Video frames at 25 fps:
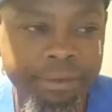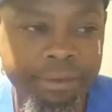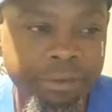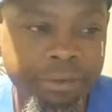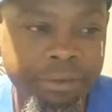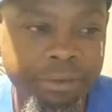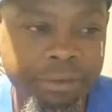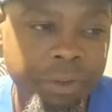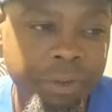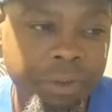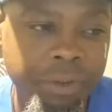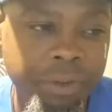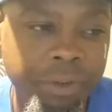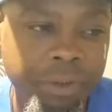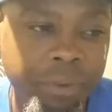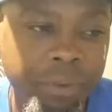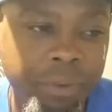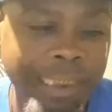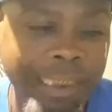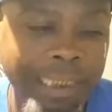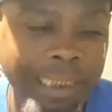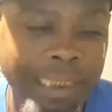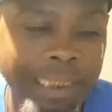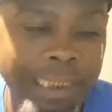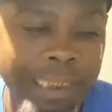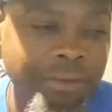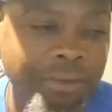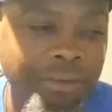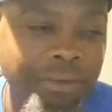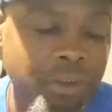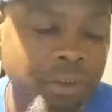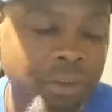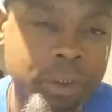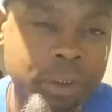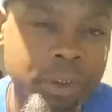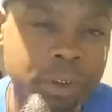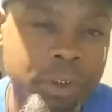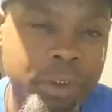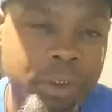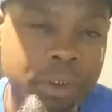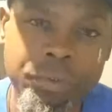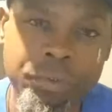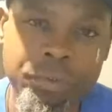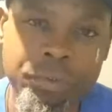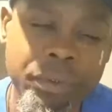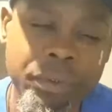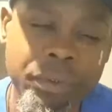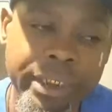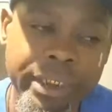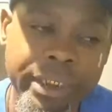So I started
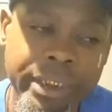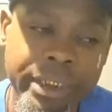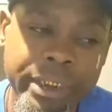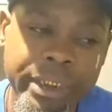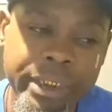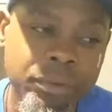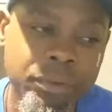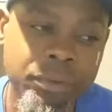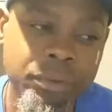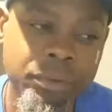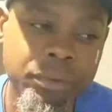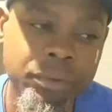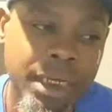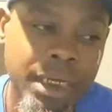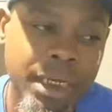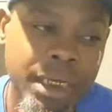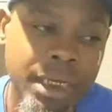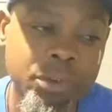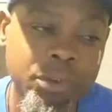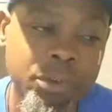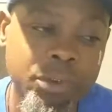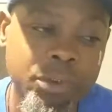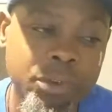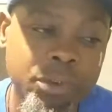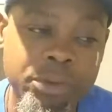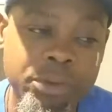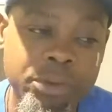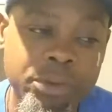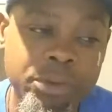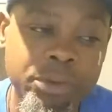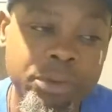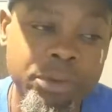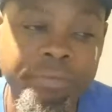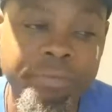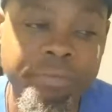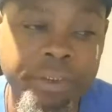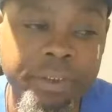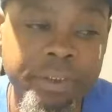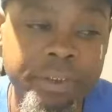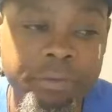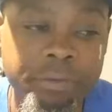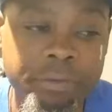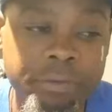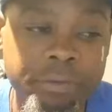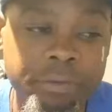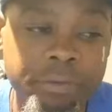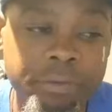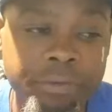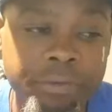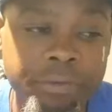growing it on October the
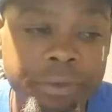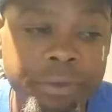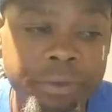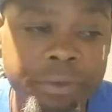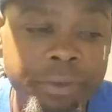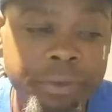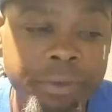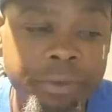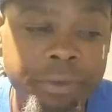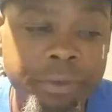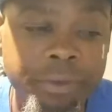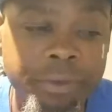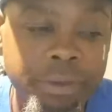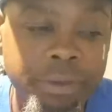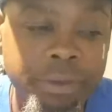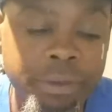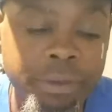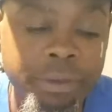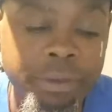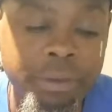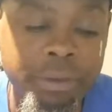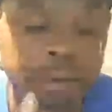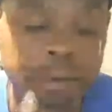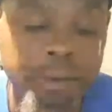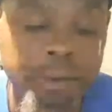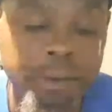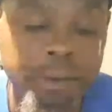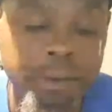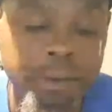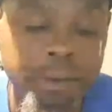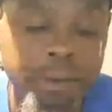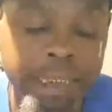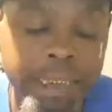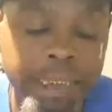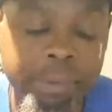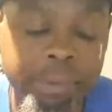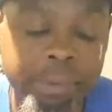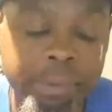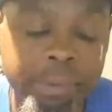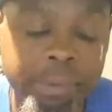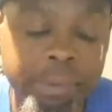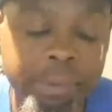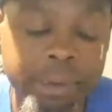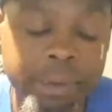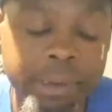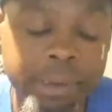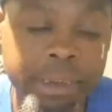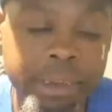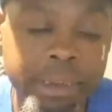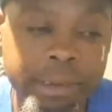25th. And I
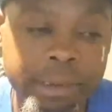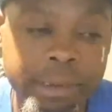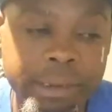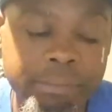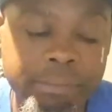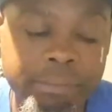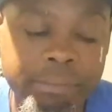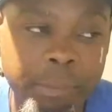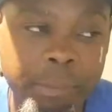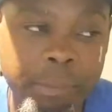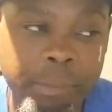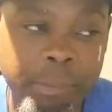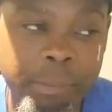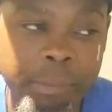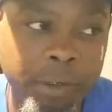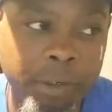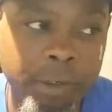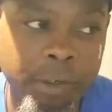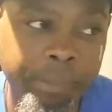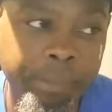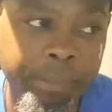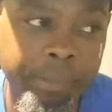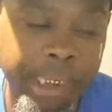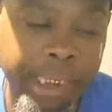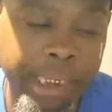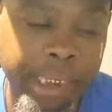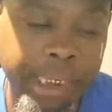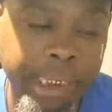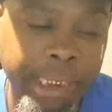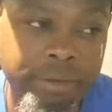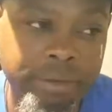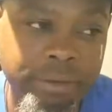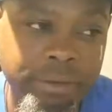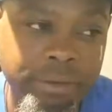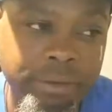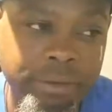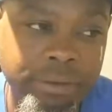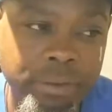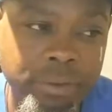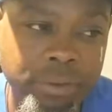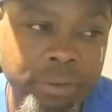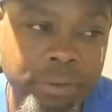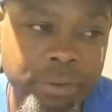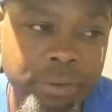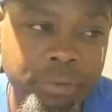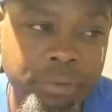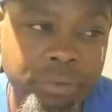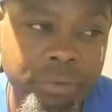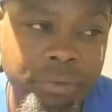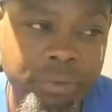believe my mom passed on the
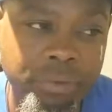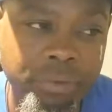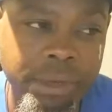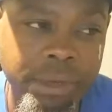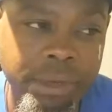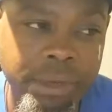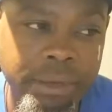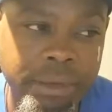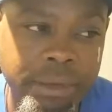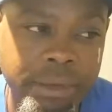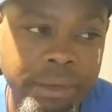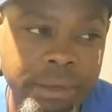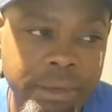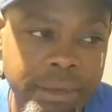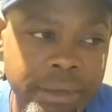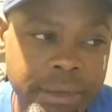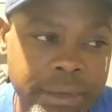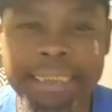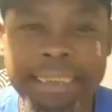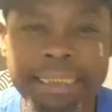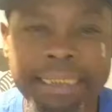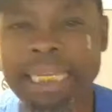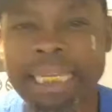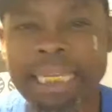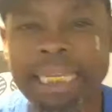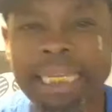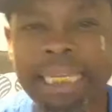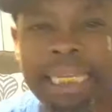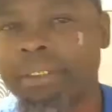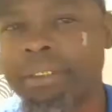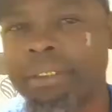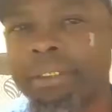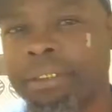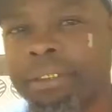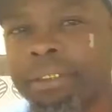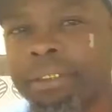27th.